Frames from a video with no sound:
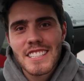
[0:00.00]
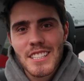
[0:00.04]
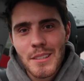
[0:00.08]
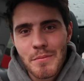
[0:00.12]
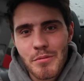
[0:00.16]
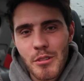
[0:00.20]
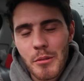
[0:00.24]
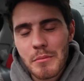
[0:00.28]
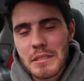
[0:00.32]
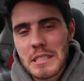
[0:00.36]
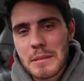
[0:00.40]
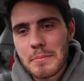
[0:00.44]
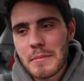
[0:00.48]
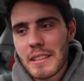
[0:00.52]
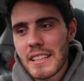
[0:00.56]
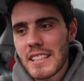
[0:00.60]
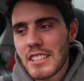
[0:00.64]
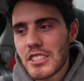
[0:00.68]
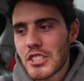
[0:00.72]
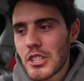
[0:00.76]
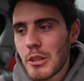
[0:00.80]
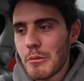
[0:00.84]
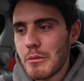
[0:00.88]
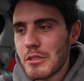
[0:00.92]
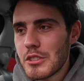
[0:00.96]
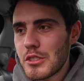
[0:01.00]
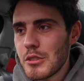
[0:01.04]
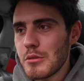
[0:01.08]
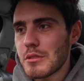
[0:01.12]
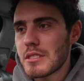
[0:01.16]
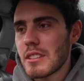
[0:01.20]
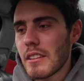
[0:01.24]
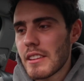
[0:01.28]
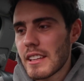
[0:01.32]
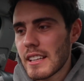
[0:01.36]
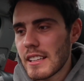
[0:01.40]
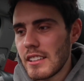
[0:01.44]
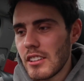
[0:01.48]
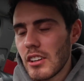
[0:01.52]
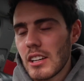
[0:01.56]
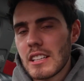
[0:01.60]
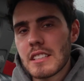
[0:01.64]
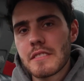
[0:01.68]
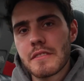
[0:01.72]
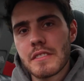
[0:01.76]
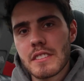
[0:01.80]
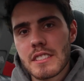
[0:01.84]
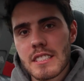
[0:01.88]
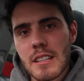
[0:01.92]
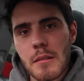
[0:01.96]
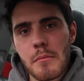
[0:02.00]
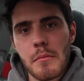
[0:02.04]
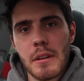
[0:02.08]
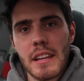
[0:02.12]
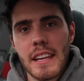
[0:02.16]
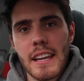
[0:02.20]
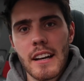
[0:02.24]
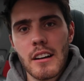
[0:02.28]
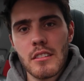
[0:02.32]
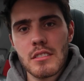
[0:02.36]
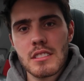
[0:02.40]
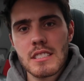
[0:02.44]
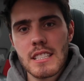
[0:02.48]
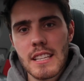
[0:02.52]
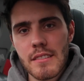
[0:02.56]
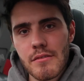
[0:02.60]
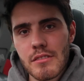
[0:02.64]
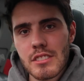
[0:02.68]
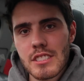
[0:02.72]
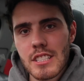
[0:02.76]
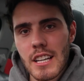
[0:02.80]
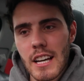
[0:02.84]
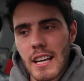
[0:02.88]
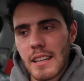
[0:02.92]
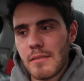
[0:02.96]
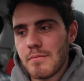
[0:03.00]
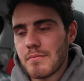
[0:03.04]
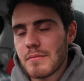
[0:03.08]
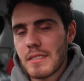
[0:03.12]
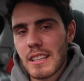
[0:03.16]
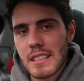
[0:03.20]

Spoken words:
She promised me that she would do something nice for somebody else in return.